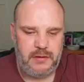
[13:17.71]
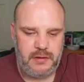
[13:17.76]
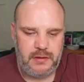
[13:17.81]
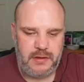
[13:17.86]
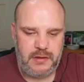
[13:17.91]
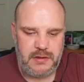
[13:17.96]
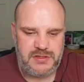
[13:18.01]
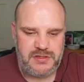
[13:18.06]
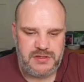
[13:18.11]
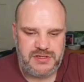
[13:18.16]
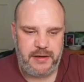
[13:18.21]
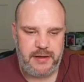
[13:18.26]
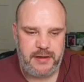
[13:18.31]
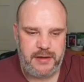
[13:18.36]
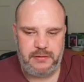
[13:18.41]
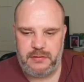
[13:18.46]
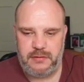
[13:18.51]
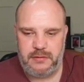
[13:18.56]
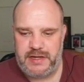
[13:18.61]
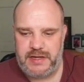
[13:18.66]
So
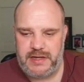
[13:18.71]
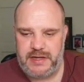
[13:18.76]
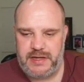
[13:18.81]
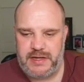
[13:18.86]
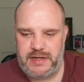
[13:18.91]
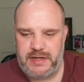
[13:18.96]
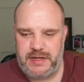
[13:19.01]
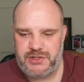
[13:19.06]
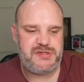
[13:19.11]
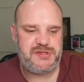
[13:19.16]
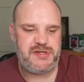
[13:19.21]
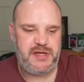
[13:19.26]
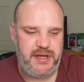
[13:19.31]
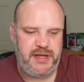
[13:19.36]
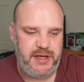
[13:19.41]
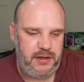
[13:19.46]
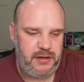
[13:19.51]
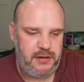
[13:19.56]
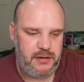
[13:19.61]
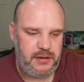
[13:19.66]
as you can
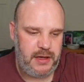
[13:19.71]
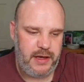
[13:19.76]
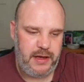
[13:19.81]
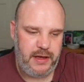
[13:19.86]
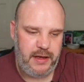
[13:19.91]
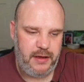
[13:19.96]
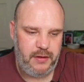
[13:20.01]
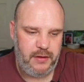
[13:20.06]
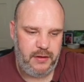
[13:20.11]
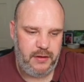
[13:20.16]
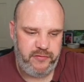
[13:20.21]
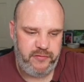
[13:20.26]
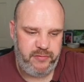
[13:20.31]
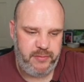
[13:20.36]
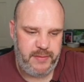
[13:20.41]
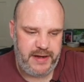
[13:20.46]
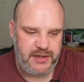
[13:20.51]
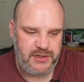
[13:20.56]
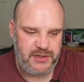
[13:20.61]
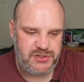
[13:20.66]
see, we've
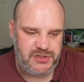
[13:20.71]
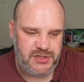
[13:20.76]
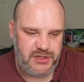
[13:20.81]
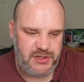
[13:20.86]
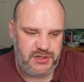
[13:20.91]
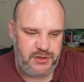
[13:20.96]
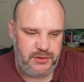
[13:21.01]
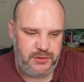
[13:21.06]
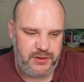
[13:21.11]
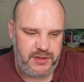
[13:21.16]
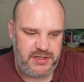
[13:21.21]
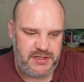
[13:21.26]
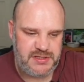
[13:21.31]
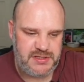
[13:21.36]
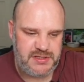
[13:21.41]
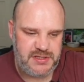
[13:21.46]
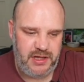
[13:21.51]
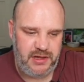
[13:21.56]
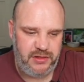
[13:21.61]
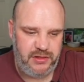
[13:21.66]
managed to do this
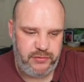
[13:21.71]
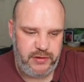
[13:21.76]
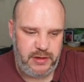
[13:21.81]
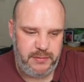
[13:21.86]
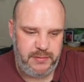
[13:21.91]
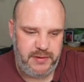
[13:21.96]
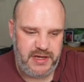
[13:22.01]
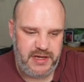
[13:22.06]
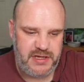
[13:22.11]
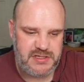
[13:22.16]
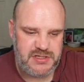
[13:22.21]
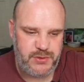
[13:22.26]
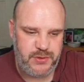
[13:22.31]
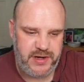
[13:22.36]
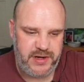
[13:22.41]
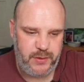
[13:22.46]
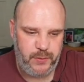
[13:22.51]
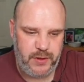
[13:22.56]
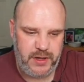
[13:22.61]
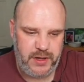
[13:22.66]
in 3 minutes
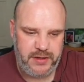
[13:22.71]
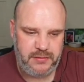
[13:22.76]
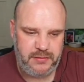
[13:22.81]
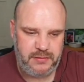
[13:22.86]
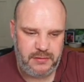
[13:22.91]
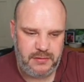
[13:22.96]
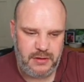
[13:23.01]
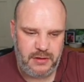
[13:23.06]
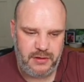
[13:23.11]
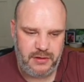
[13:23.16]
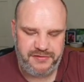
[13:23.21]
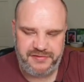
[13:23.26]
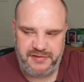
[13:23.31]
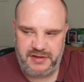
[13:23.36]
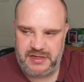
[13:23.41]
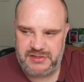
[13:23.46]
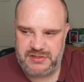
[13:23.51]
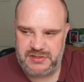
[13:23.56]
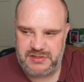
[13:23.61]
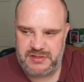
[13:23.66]
21. Not the
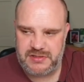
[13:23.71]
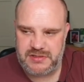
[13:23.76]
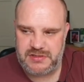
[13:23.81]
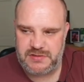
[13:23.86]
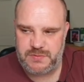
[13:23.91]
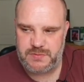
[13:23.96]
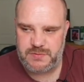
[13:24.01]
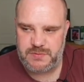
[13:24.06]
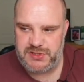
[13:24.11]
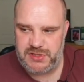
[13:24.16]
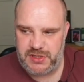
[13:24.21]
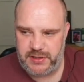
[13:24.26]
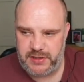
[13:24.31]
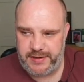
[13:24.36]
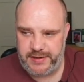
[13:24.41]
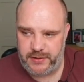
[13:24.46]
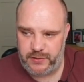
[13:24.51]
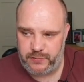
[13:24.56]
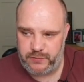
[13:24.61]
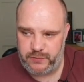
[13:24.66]
fastest, but certainly a
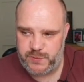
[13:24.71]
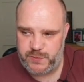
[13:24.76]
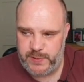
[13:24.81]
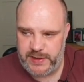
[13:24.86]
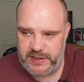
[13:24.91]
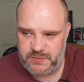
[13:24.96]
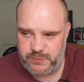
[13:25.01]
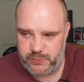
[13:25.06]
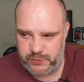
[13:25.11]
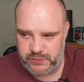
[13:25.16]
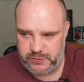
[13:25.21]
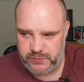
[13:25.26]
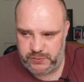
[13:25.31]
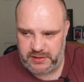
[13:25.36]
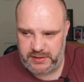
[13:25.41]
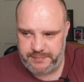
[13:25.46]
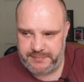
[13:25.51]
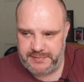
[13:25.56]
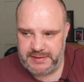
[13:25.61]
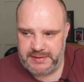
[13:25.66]
good respectable time.
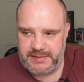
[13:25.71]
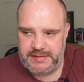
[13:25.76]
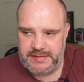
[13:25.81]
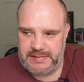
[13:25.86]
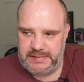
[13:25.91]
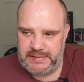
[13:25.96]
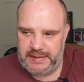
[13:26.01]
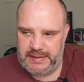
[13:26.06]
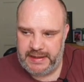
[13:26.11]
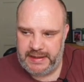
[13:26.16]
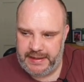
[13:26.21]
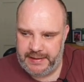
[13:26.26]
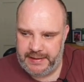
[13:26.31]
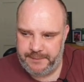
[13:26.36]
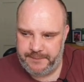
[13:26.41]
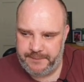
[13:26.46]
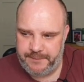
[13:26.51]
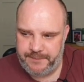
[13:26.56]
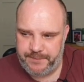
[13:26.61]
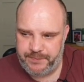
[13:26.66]

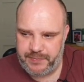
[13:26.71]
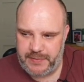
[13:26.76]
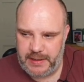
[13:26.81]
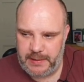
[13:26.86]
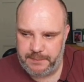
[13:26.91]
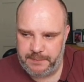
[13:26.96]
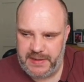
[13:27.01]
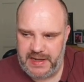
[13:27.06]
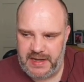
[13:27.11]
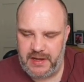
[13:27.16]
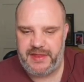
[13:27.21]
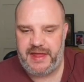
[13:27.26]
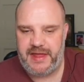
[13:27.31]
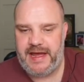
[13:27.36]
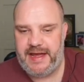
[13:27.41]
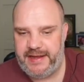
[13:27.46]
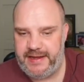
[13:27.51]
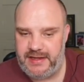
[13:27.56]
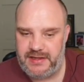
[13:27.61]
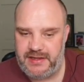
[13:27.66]
Part of that
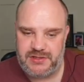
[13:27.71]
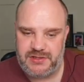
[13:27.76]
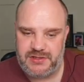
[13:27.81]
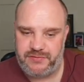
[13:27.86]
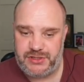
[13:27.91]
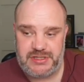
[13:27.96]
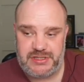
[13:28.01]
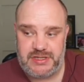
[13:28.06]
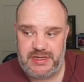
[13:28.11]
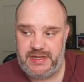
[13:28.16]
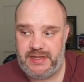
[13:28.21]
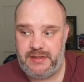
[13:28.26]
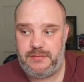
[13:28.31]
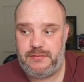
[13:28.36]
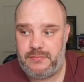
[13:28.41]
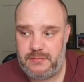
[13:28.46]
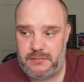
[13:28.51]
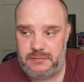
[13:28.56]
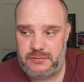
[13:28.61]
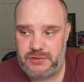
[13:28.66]
is obviously
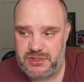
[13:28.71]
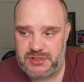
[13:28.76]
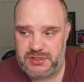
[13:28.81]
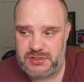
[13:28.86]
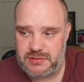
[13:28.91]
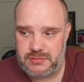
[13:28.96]
just